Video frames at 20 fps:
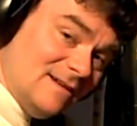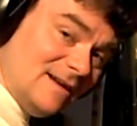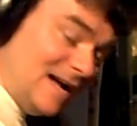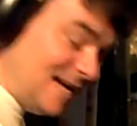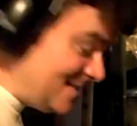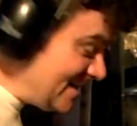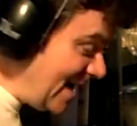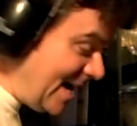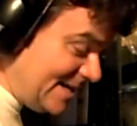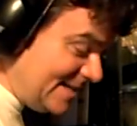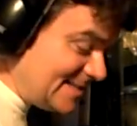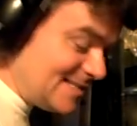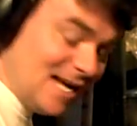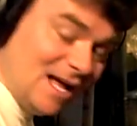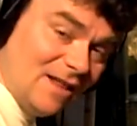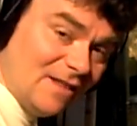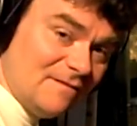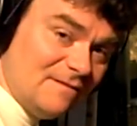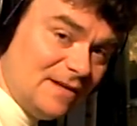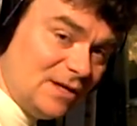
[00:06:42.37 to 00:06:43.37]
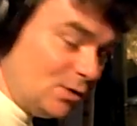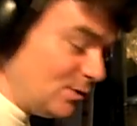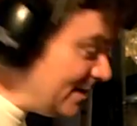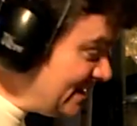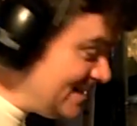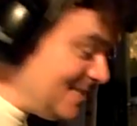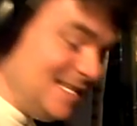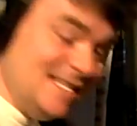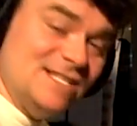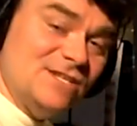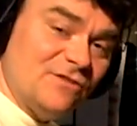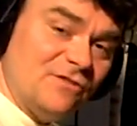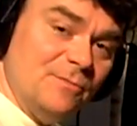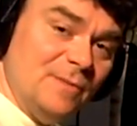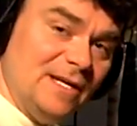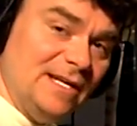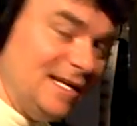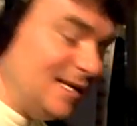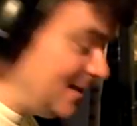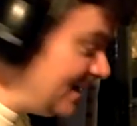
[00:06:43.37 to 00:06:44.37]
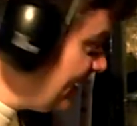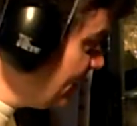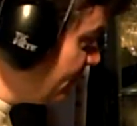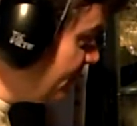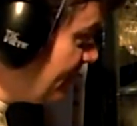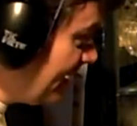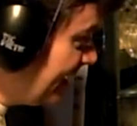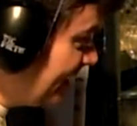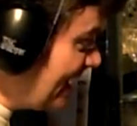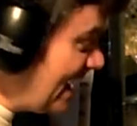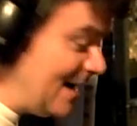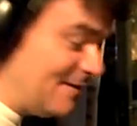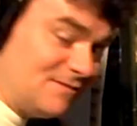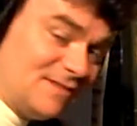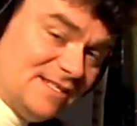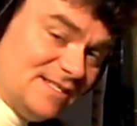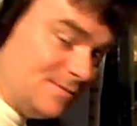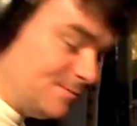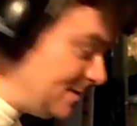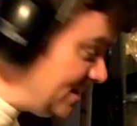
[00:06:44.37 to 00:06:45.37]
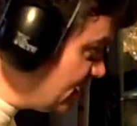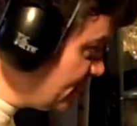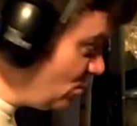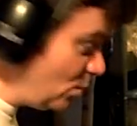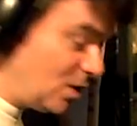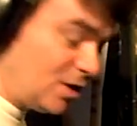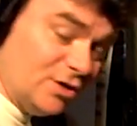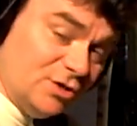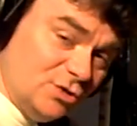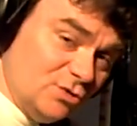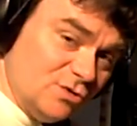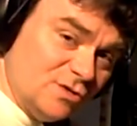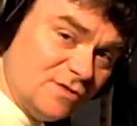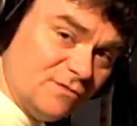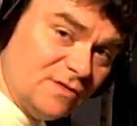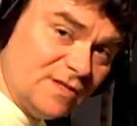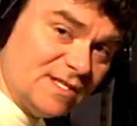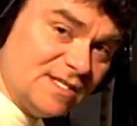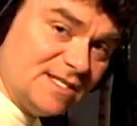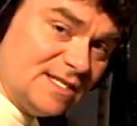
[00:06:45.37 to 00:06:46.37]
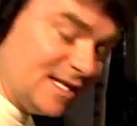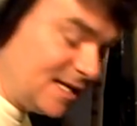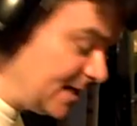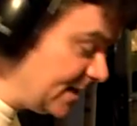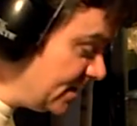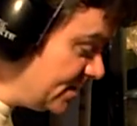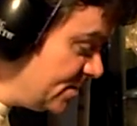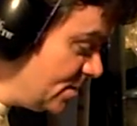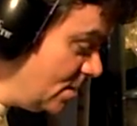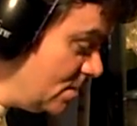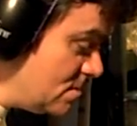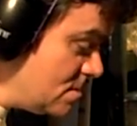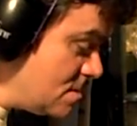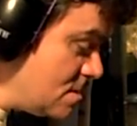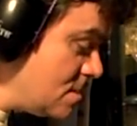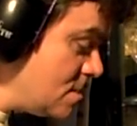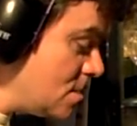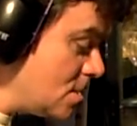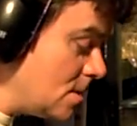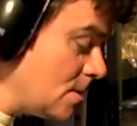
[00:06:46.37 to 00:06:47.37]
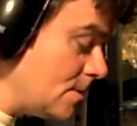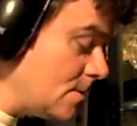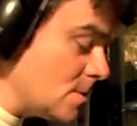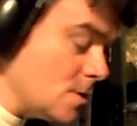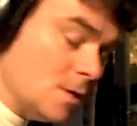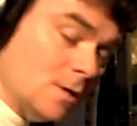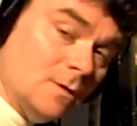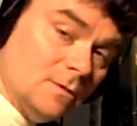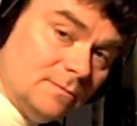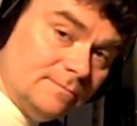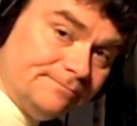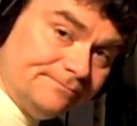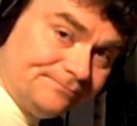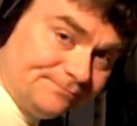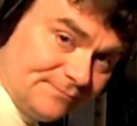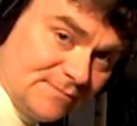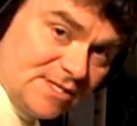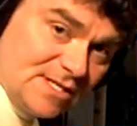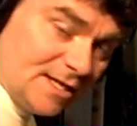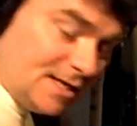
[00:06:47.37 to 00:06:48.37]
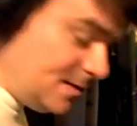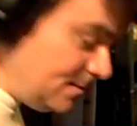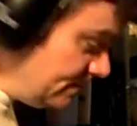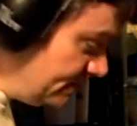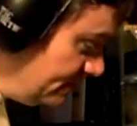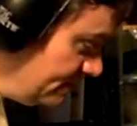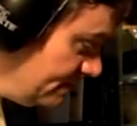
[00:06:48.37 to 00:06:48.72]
That's hard to tell in the video. It's easier for me to lead it with my left, because for me it's more conducive with the sticking, so, see?